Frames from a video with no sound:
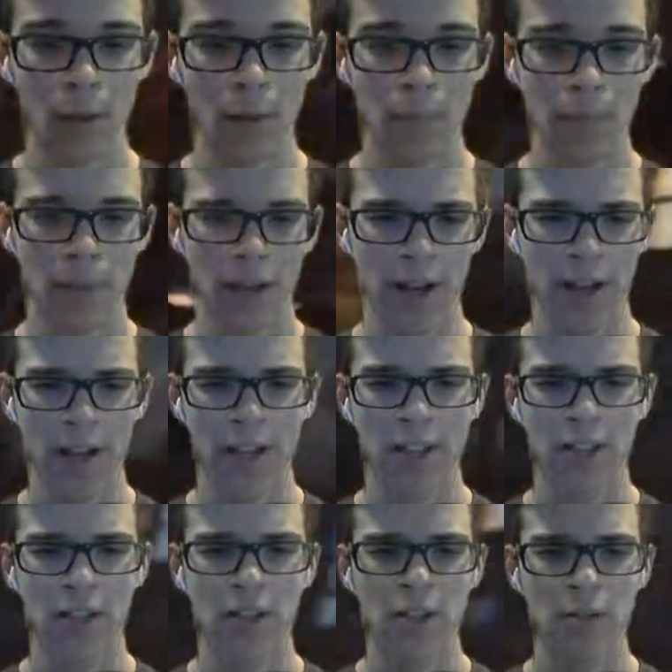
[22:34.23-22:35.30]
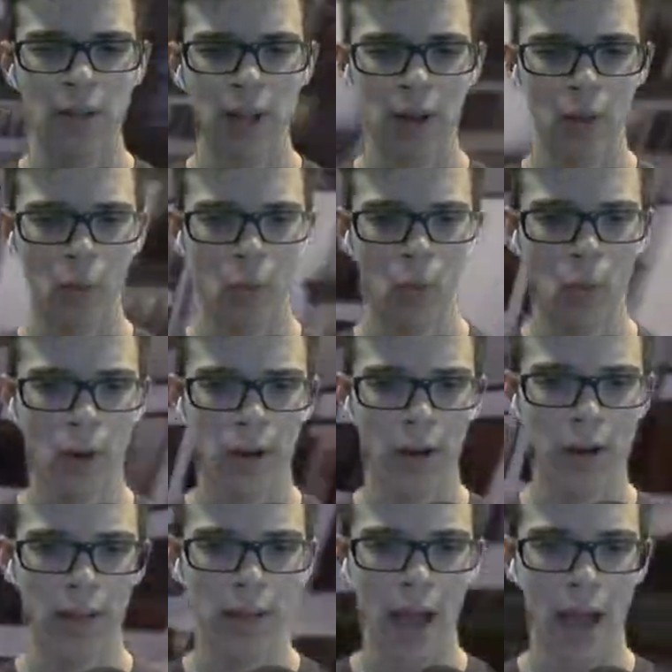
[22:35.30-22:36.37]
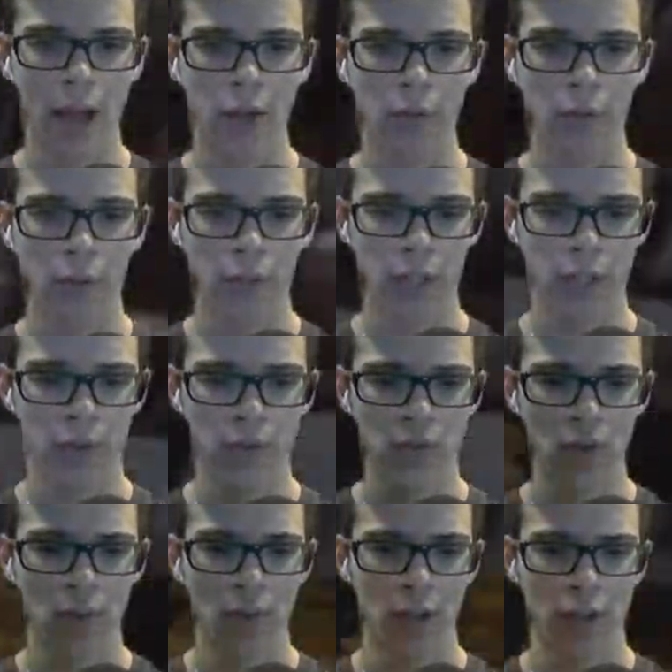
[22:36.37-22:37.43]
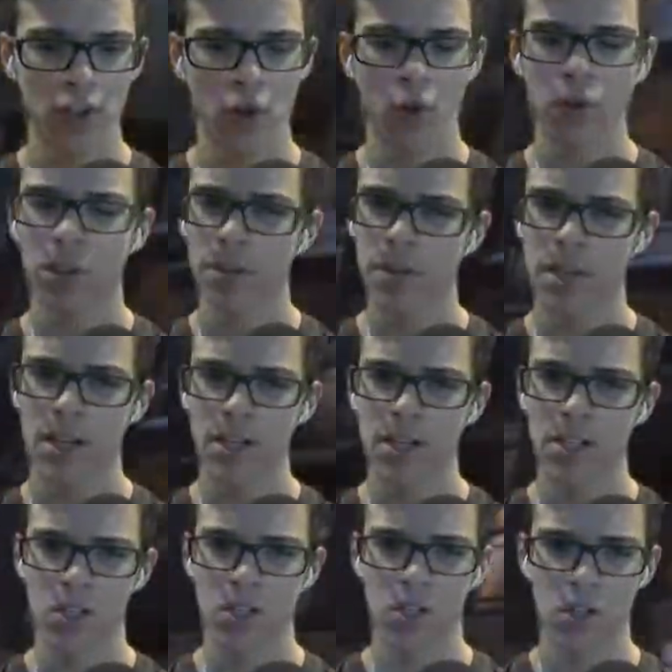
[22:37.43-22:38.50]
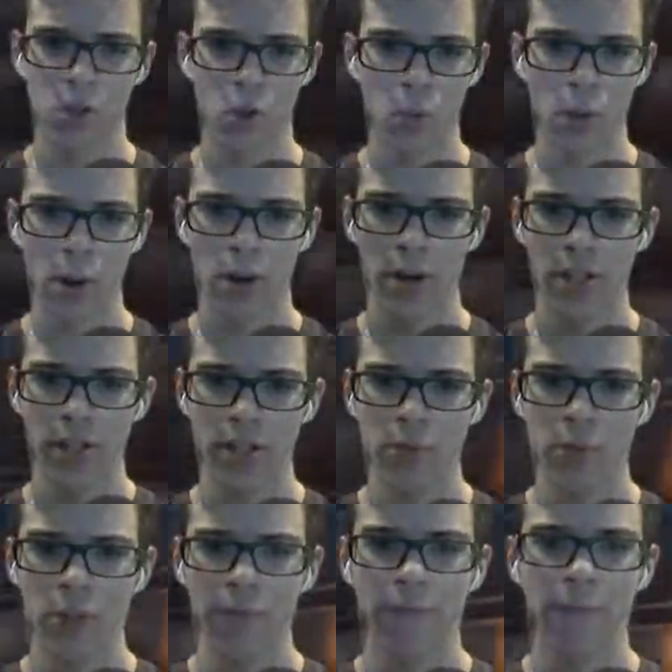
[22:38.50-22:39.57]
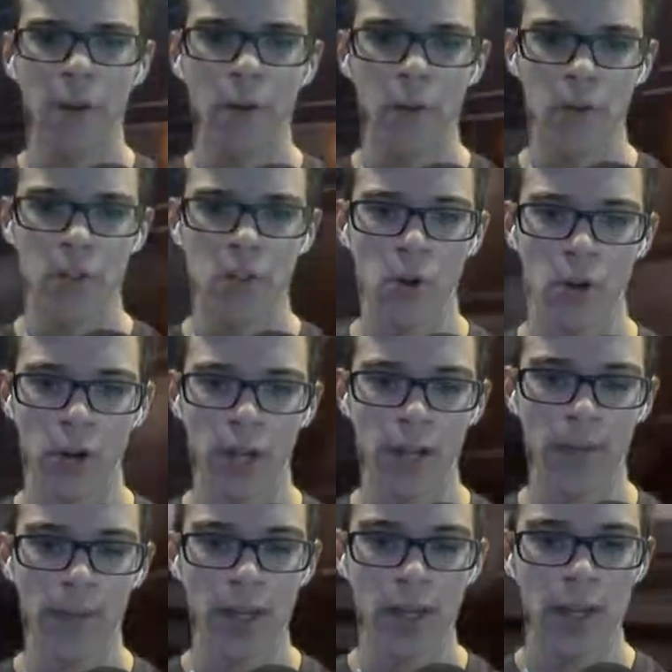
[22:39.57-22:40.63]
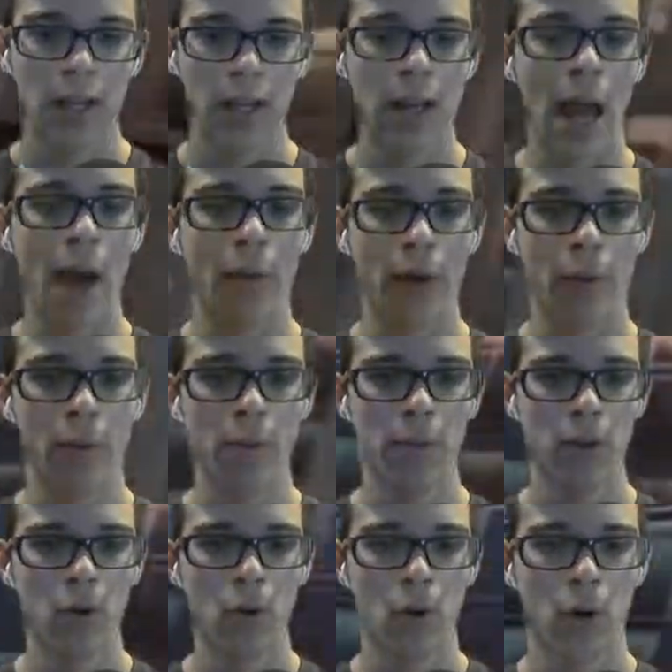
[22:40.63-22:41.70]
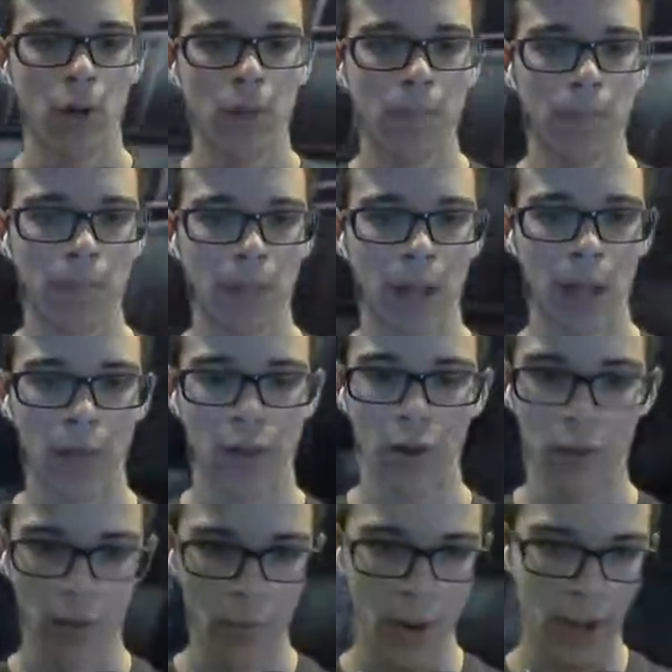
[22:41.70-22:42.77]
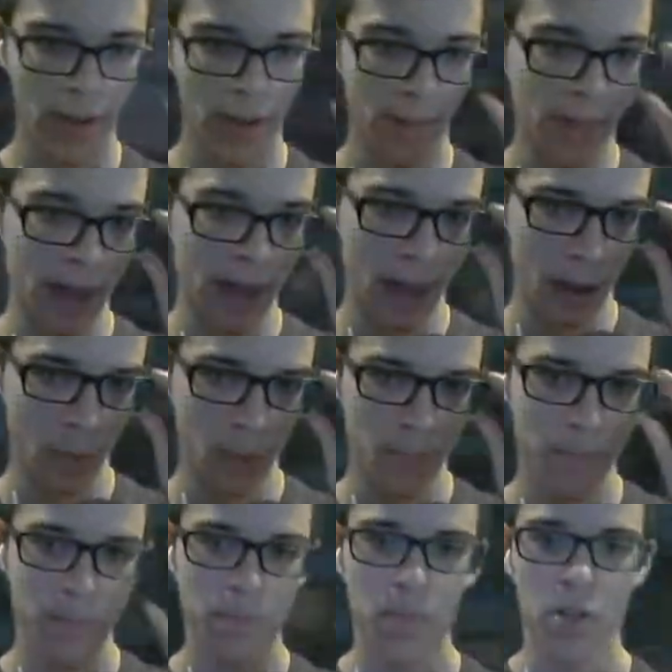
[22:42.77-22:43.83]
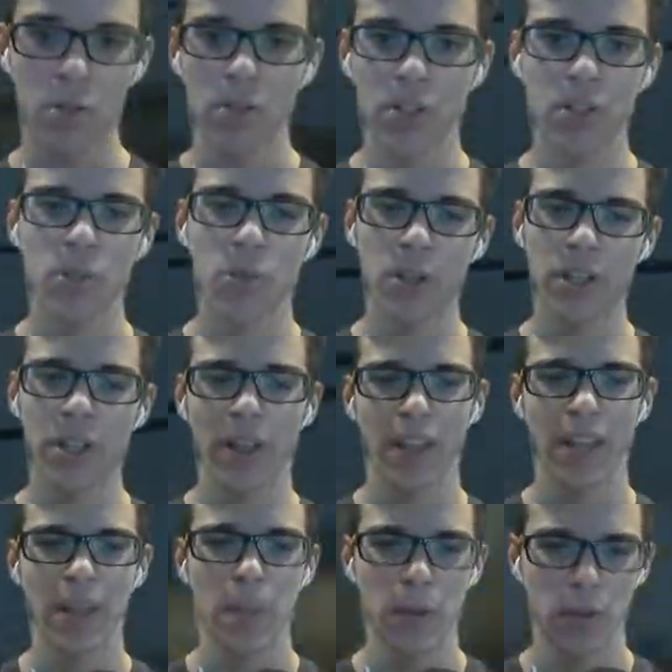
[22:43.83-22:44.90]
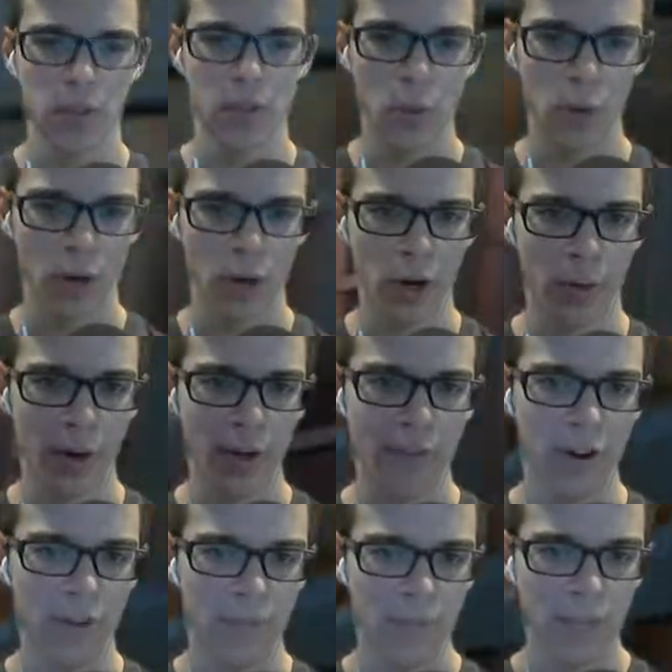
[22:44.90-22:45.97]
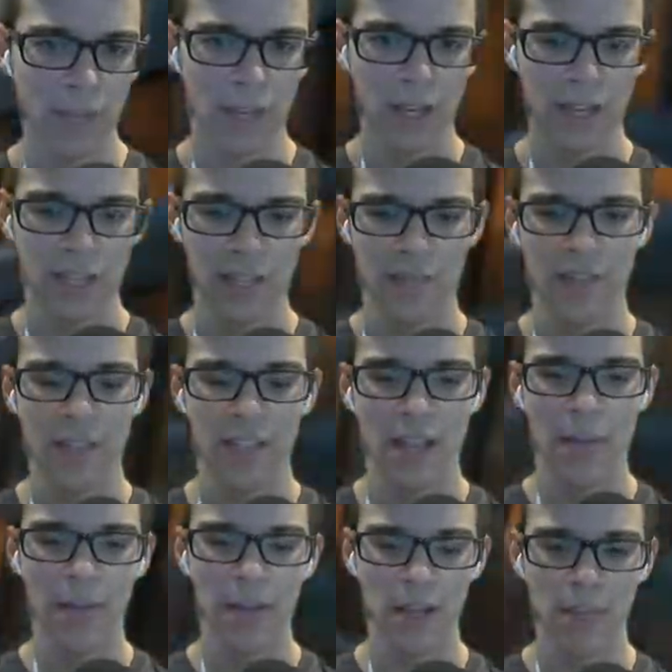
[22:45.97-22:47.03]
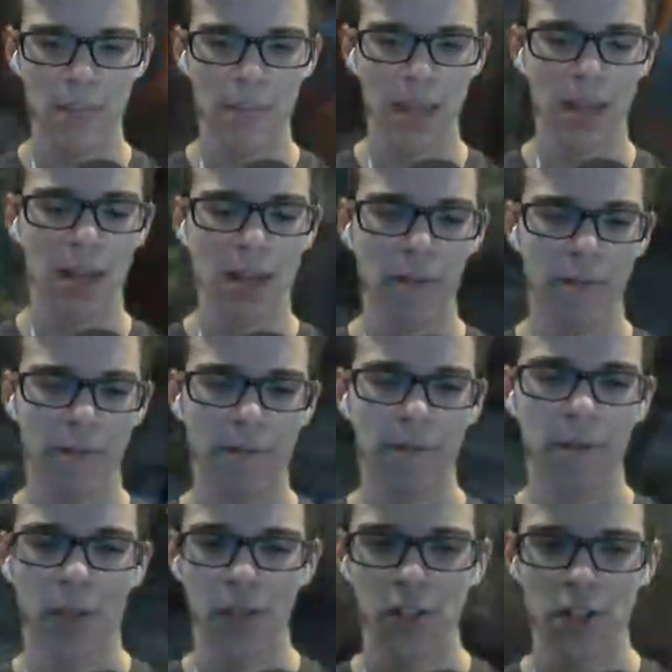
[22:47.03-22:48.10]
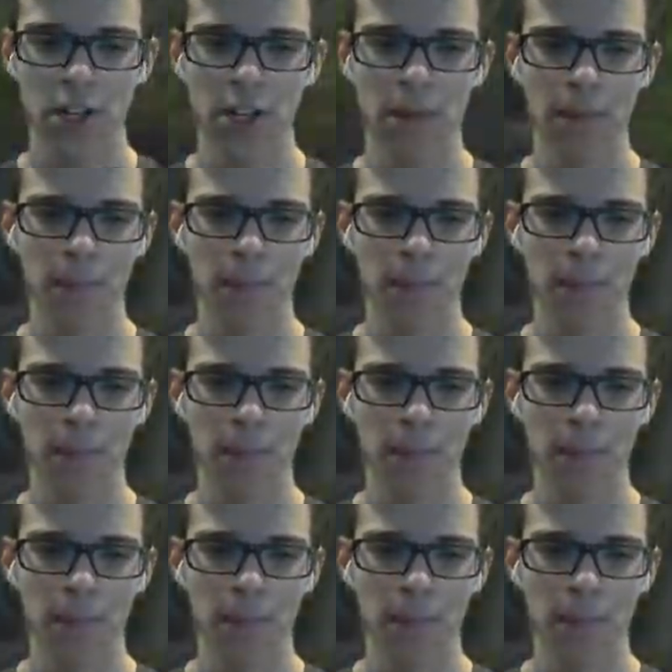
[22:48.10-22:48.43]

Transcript: But it's also like one that I don't really use very much, only because it's so weird. It doesn't really fit with the story. Now it would be cool. The only way that I would use this really like in the story or whatever is if Insomniac made a filter